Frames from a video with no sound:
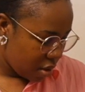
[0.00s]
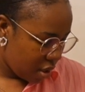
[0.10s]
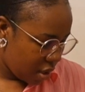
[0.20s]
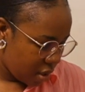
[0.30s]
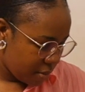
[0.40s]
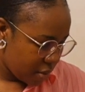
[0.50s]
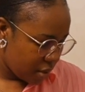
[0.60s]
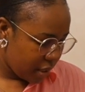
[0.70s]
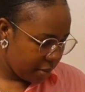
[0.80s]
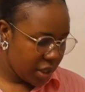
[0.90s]
um,
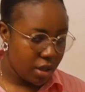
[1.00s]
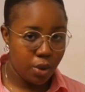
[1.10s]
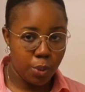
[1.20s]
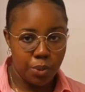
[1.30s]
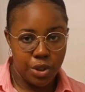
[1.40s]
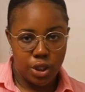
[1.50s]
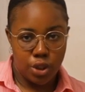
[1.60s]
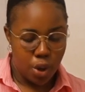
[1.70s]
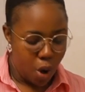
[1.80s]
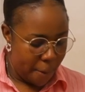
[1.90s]
so let me open
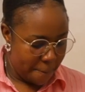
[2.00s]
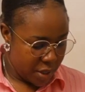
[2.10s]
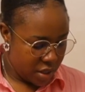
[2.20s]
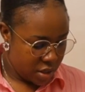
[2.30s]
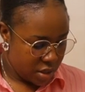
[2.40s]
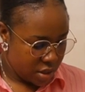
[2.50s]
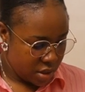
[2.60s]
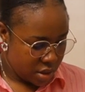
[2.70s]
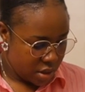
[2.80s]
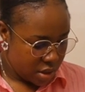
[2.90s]
it up
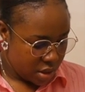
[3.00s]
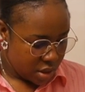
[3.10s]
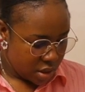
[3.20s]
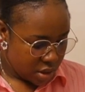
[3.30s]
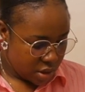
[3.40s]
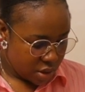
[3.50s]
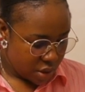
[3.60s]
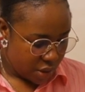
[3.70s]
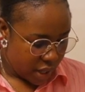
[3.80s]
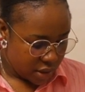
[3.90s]

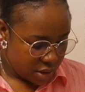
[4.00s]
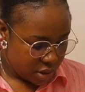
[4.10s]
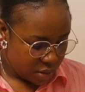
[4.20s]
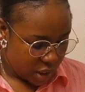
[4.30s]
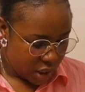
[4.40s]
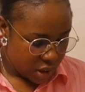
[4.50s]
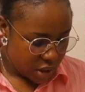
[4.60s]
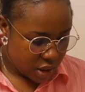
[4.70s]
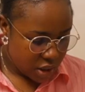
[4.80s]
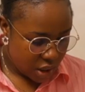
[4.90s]
so that you can
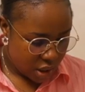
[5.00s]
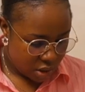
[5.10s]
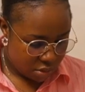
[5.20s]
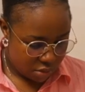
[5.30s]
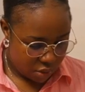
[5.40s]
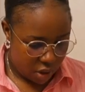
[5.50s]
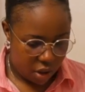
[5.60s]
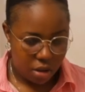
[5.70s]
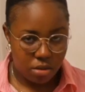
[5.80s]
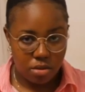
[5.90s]
see.
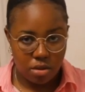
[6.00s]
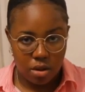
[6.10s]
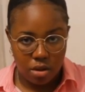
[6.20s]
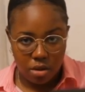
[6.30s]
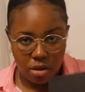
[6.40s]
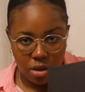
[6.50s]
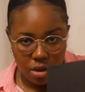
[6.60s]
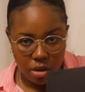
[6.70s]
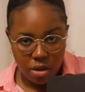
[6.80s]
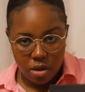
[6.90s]
Okay, so
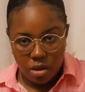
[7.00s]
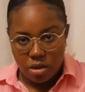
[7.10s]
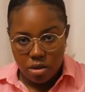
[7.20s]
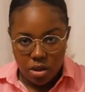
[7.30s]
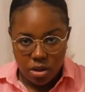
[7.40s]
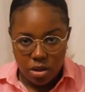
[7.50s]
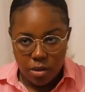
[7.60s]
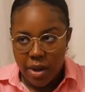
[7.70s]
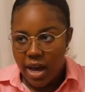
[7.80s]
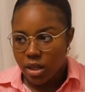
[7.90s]
this is
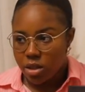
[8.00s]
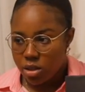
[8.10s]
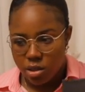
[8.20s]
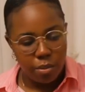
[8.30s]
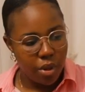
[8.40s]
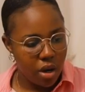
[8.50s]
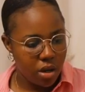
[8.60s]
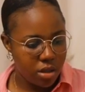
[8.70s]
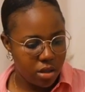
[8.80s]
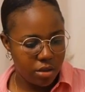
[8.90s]
a bag, this is a
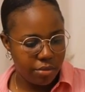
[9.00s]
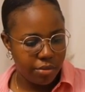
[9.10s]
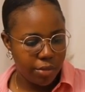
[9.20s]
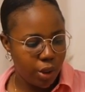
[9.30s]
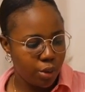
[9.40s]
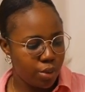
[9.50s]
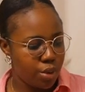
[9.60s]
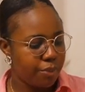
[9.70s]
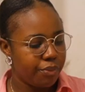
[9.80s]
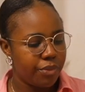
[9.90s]
box, cute.
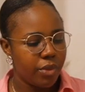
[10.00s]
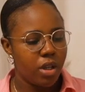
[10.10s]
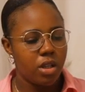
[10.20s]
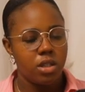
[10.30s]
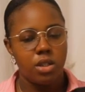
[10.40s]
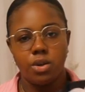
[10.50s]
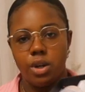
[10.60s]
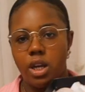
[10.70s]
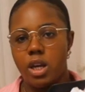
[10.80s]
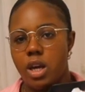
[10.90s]
So
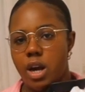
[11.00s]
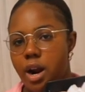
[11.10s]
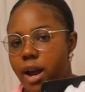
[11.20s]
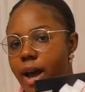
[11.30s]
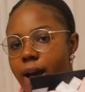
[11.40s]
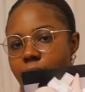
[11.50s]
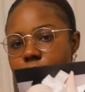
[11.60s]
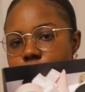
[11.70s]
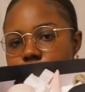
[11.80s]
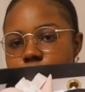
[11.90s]
in here I have
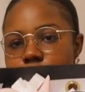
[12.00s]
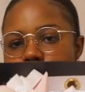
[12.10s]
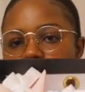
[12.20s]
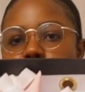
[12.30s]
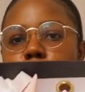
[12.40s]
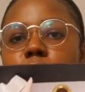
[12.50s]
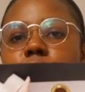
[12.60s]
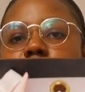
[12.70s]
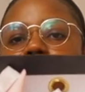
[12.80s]
a couple of